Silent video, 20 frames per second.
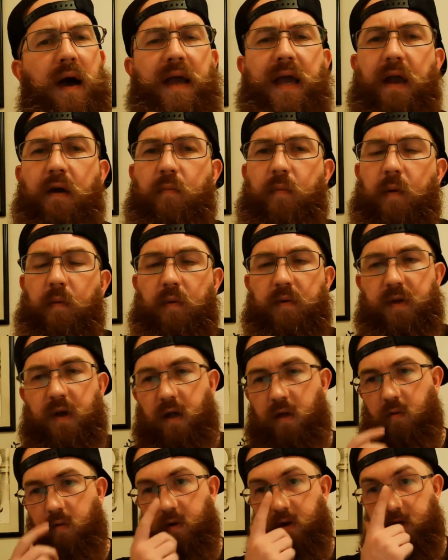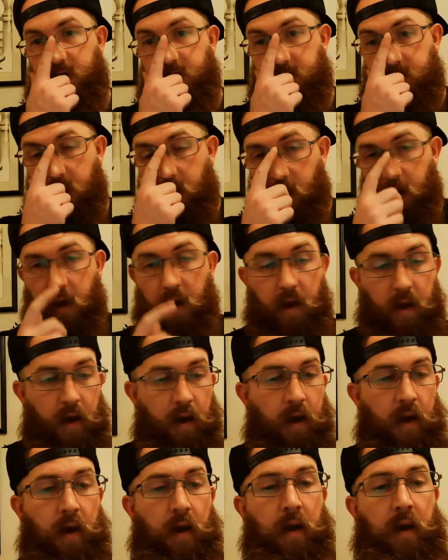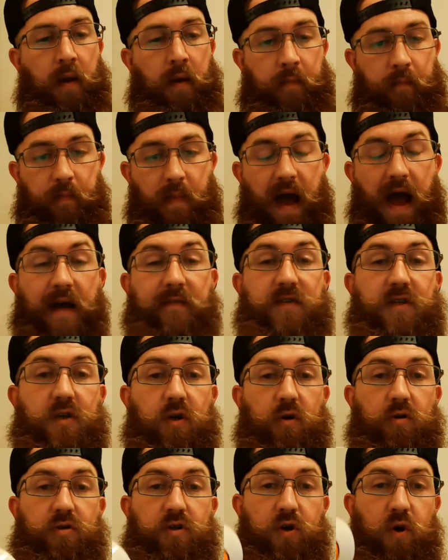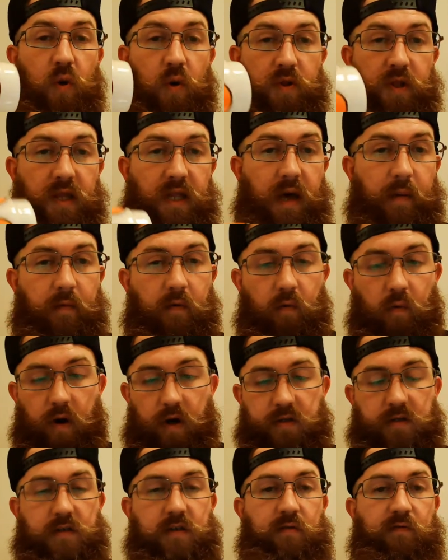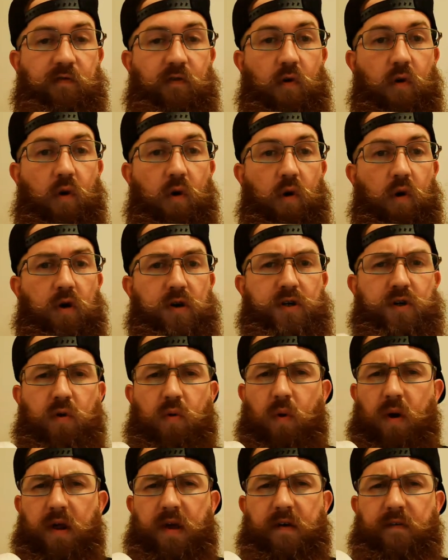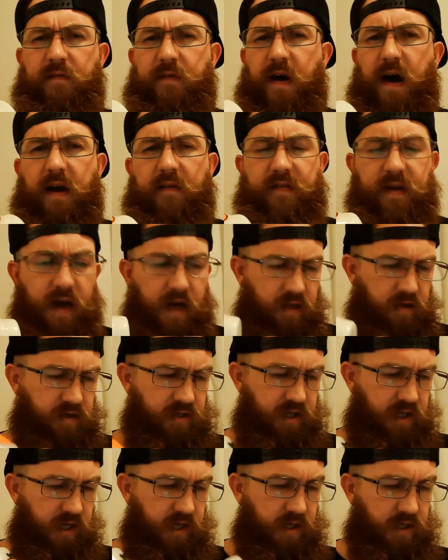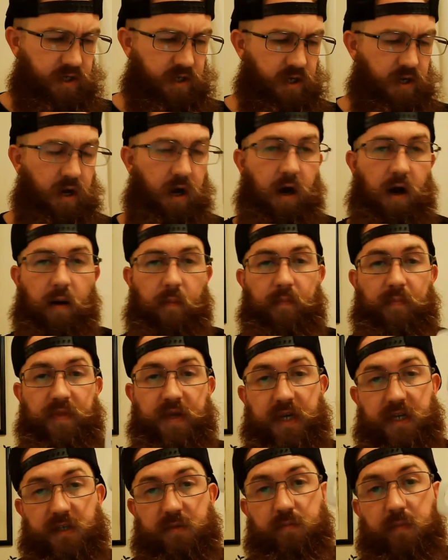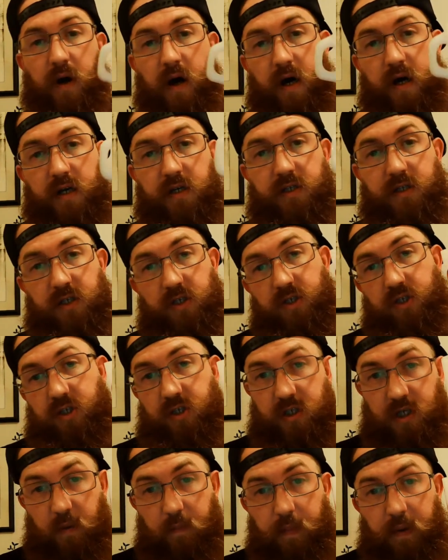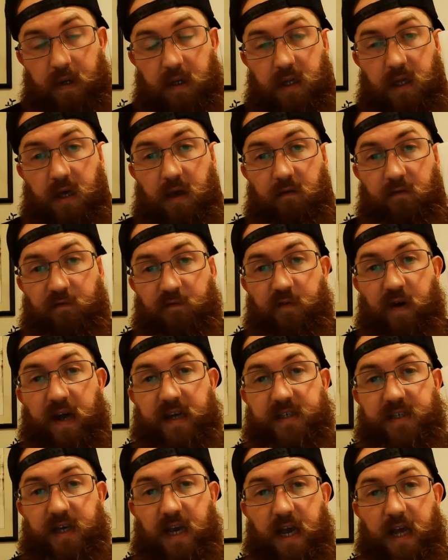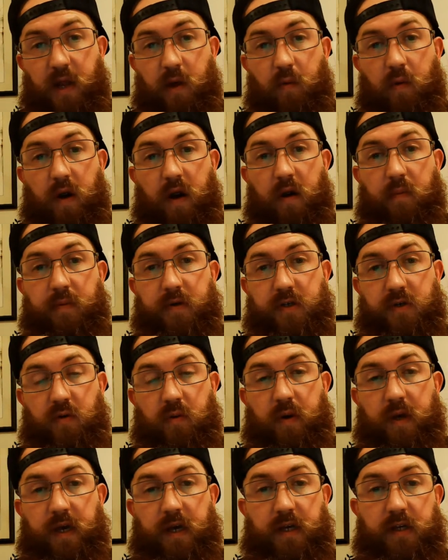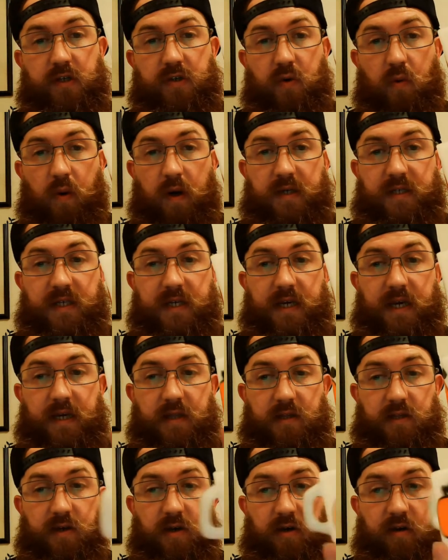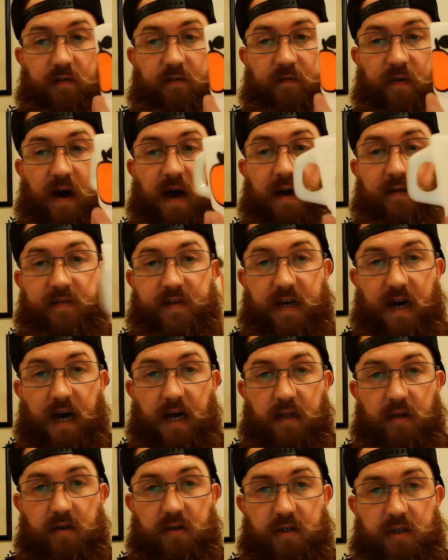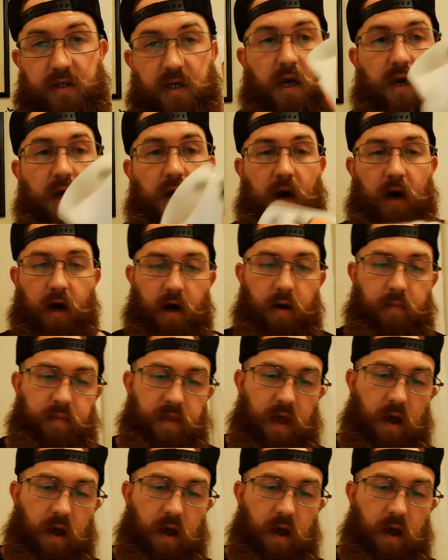I can't remember what the other one is. I've sold two of the lemon ones for $25 each. These mugs typically fetch anywhere between $20 and $35.